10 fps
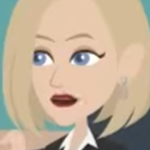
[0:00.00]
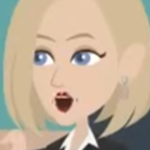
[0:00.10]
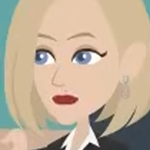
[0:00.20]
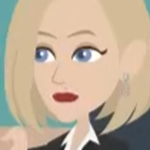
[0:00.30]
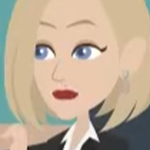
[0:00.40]

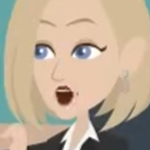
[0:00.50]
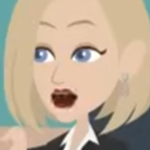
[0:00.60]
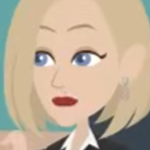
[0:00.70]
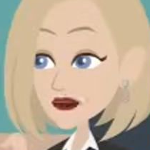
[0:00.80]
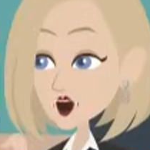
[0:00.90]
1.
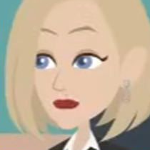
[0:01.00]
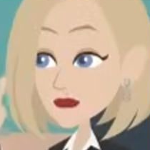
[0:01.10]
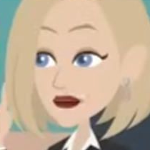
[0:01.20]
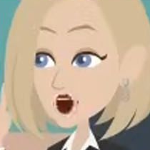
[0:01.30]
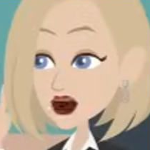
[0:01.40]

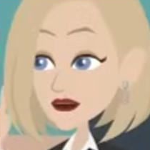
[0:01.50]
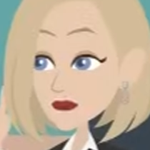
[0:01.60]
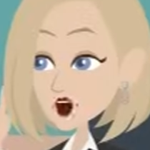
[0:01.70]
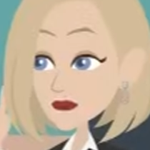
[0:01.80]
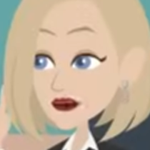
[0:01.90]

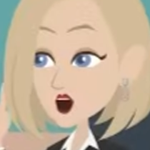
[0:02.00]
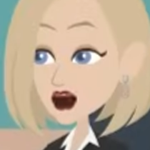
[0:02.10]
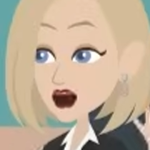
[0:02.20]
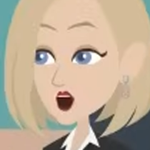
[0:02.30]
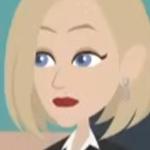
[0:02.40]
Understanding what
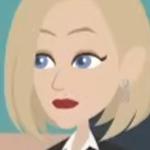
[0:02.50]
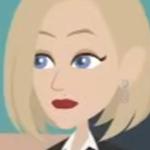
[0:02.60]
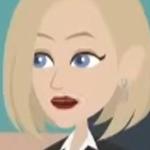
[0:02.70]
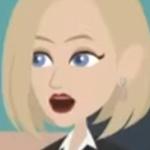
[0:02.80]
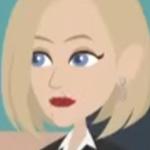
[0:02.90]
a verb
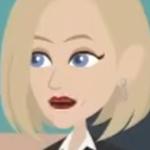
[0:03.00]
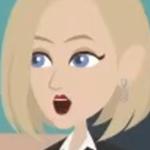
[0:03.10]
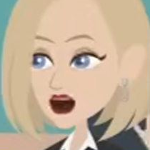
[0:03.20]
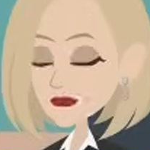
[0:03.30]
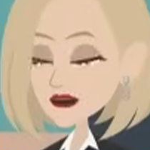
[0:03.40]
is.
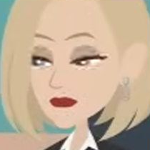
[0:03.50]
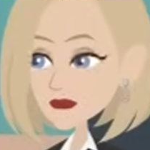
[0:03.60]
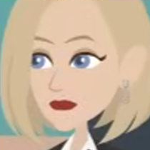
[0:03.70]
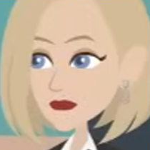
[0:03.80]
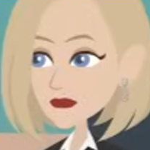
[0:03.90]

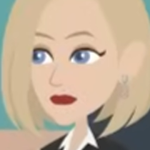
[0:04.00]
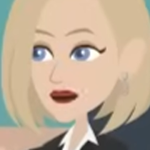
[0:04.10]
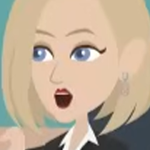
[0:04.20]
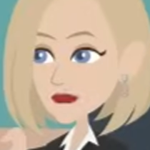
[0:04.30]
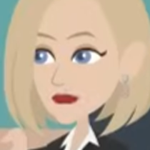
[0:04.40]
Before we
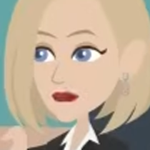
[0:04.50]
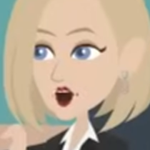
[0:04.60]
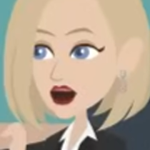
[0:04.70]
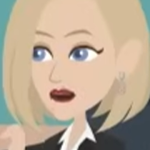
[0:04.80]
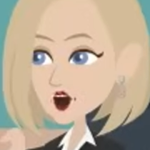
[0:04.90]
learn how
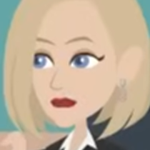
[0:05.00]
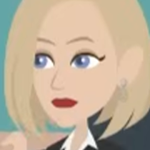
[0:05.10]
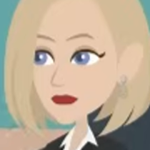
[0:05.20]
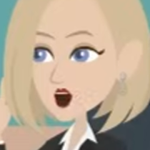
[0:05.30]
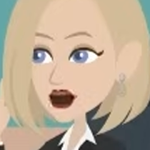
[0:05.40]
to use
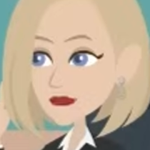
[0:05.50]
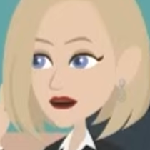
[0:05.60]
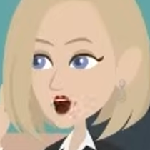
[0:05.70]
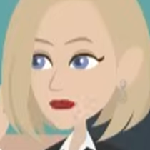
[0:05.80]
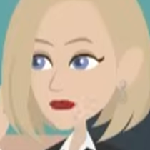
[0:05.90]
verbs
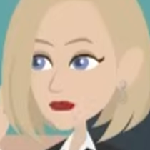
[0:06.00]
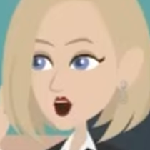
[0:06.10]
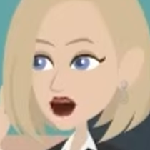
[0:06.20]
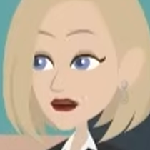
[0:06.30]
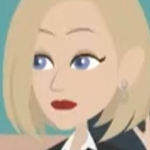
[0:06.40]
correctly,
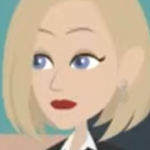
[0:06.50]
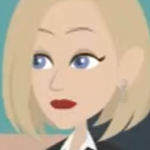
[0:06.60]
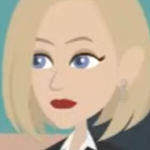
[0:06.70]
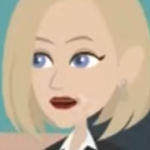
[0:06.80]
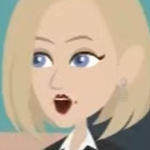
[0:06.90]

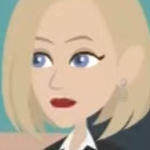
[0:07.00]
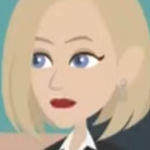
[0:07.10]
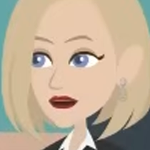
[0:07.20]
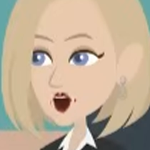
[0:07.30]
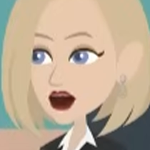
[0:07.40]
we
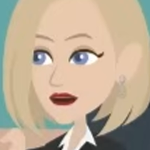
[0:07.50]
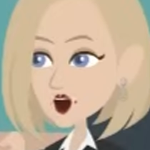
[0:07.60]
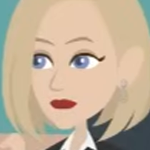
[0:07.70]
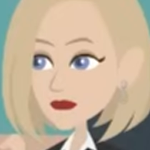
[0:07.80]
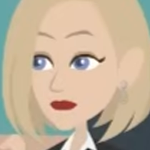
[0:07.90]
need to make
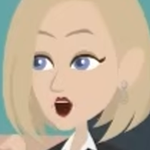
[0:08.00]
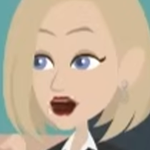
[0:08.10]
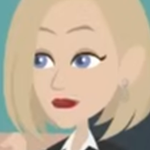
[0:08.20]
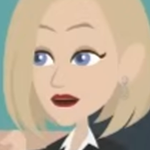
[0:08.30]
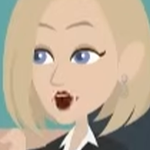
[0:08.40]
sure we
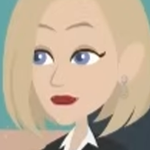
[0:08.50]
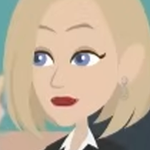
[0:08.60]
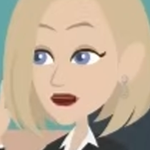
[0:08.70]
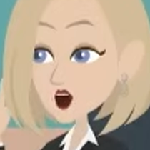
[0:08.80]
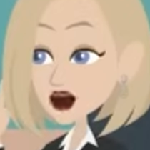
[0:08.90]
understand what a
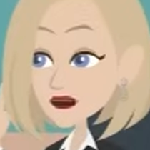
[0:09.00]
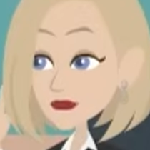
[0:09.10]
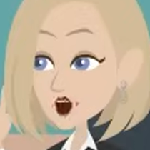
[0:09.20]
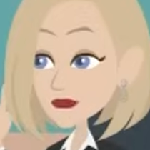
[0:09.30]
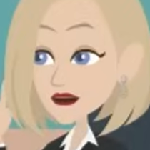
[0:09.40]
verb
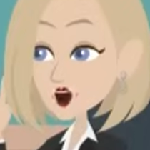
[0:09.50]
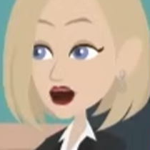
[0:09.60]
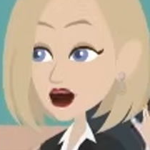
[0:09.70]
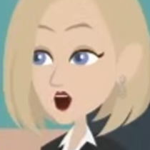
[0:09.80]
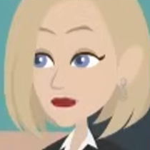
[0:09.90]
actually
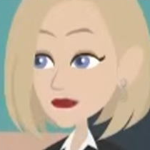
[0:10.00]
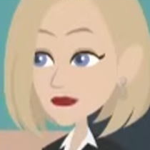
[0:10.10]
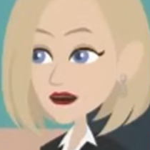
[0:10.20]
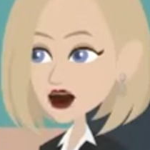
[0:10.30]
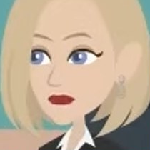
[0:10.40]
is.
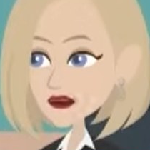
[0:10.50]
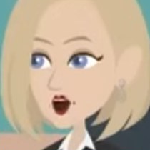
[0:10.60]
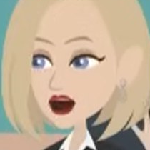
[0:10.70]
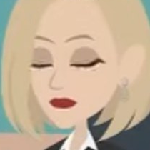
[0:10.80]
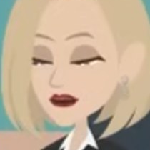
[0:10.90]
A
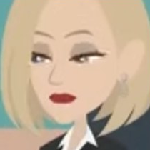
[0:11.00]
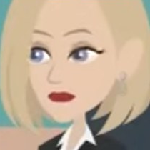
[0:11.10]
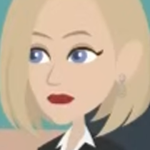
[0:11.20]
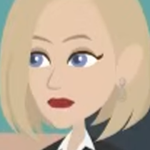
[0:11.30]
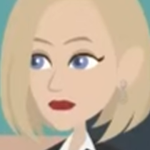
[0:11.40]
verb is
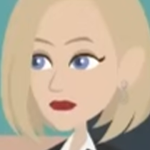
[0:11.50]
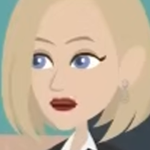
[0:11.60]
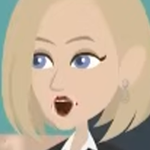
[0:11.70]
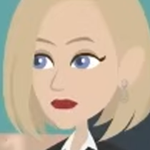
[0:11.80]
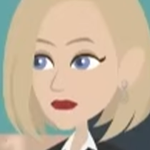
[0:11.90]
one of the
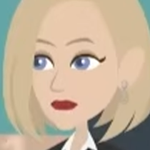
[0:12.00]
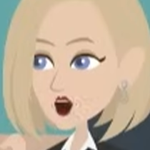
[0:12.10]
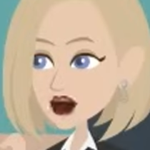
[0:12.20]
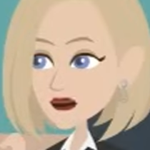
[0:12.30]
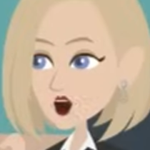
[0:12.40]
most
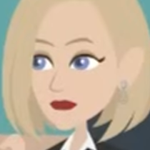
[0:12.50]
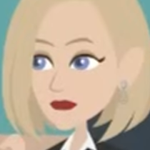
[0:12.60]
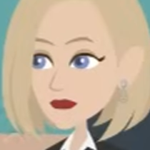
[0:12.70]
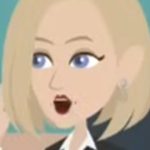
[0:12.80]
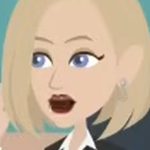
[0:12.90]
important
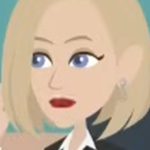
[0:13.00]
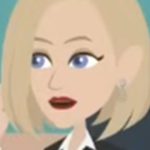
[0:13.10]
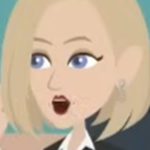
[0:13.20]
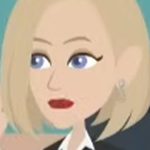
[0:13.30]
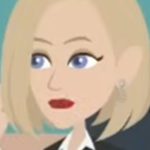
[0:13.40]
parts of a
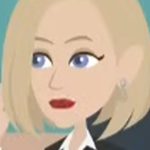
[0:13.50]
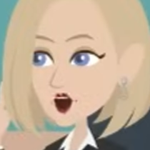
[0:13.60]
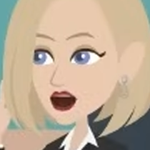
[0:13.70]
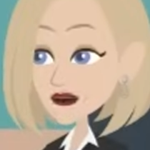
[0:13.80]
sentence.